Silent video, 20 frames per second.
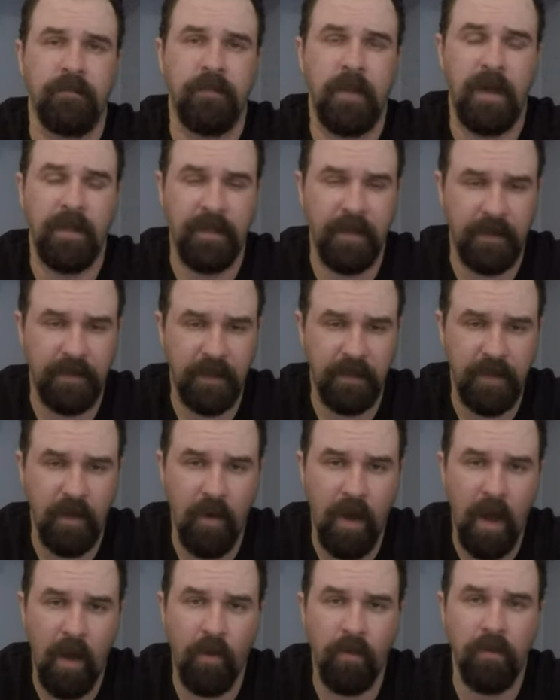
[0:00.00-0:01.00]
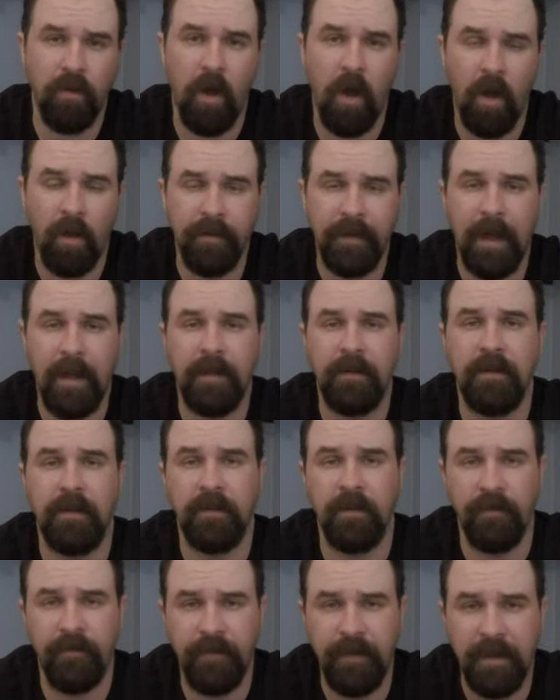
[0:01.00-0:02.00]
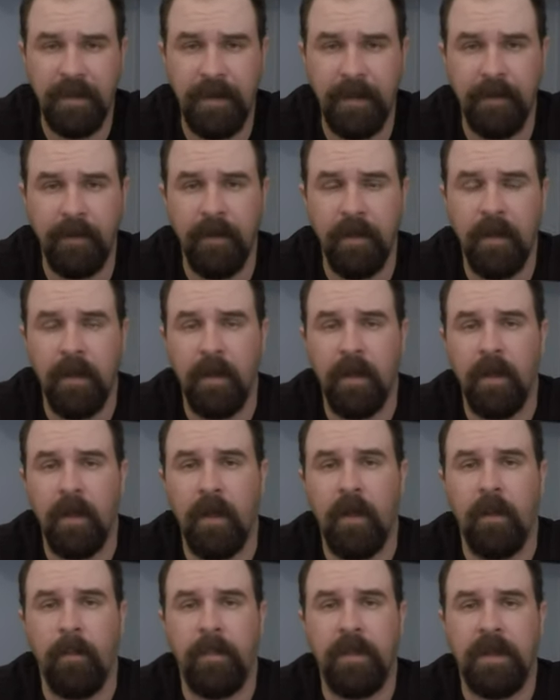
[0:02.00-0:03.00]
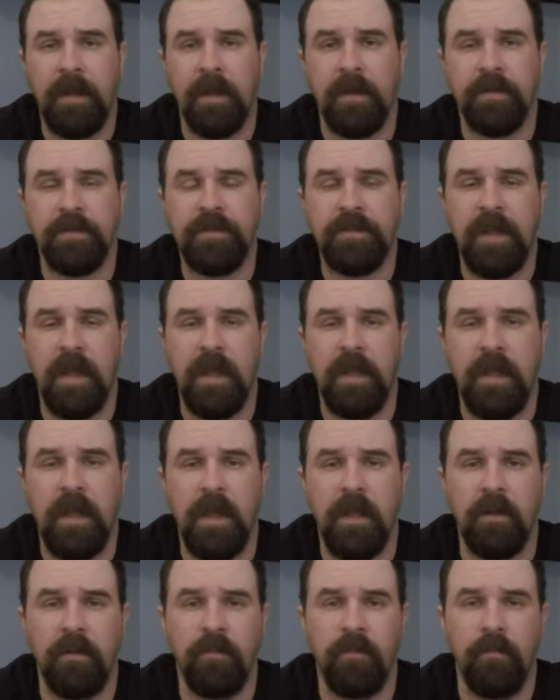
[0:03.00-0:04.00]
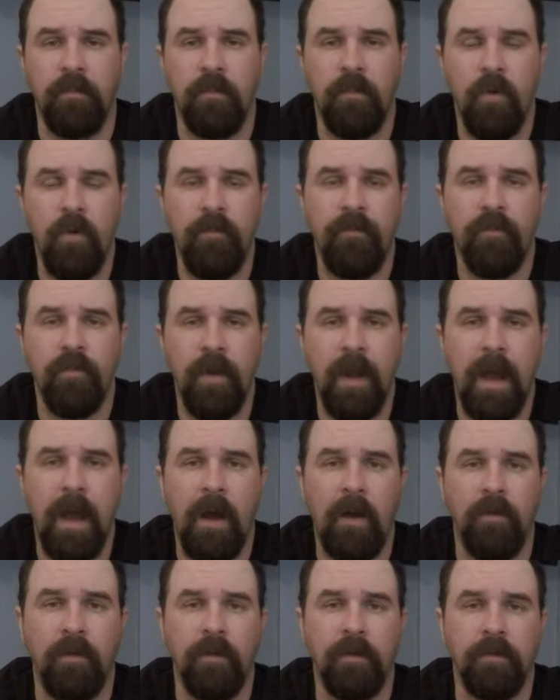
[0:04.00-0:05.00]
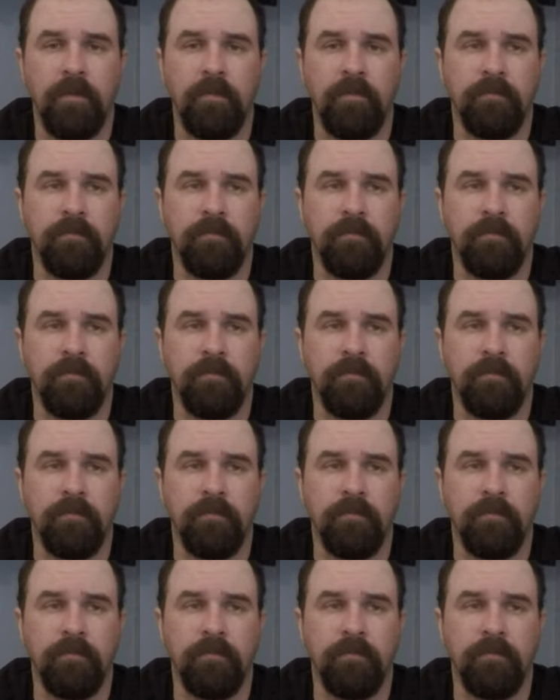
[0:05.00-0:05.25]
I think that they're out all night and they're feeding because they can move around